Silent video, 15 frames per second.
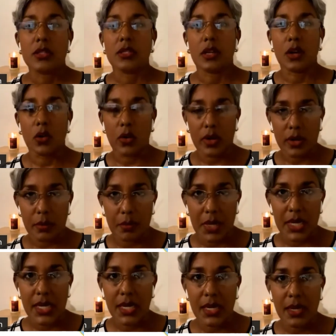to launder
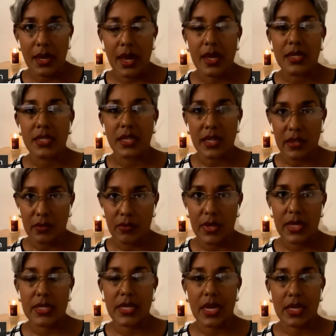money and to
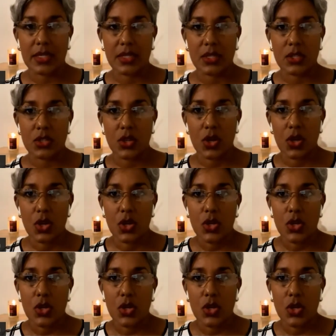evade taxes.